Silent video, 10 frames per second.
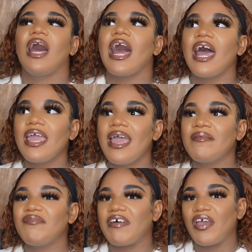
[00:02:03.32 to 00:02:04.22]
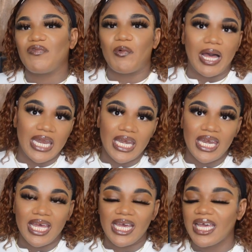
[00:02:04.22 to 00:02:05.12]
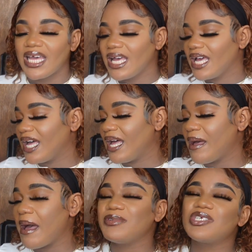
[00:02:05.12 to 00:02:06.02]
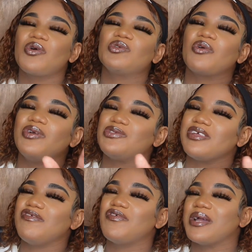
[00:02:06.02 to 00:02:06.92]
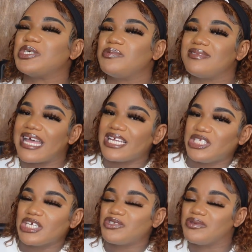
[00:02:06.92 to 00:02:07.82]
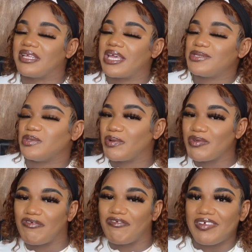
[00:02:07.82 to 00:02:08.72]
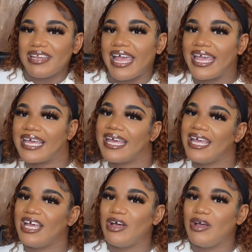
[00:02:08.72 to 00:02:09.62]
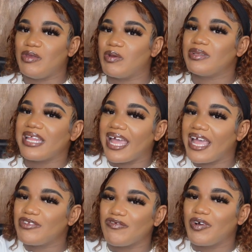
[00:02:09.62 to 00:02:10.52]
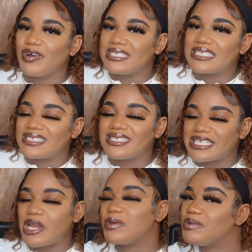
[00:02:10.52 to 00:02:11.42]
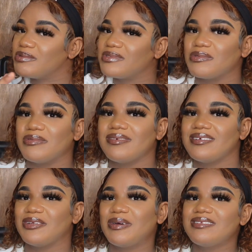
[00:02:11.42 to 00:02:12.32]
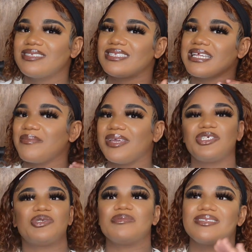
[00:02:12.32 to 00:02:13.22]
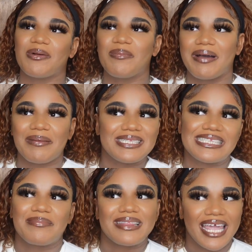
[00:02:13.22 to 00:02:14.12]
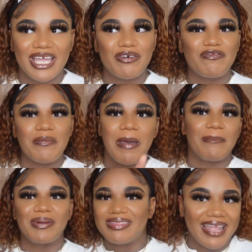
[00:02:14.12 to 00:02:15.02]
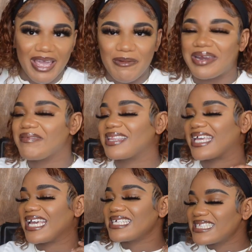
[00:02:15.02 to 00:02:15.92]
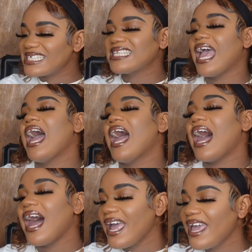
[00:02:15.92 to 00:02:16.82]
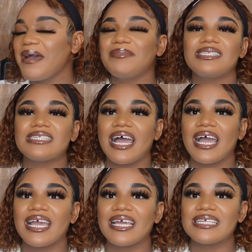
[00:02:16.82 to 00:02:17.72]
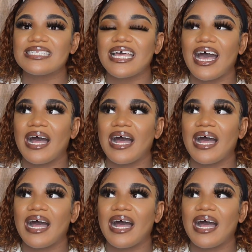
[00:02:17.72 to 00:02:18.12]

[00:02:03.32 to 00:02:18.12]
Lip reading: I am 5'1". I'm just also going to give you my shoe size just in case, you know, you feel like, you know, the hand of God is telling you to, you know, send me shoes or buy me something, you know, for my birthday or whatever the case is. I am a size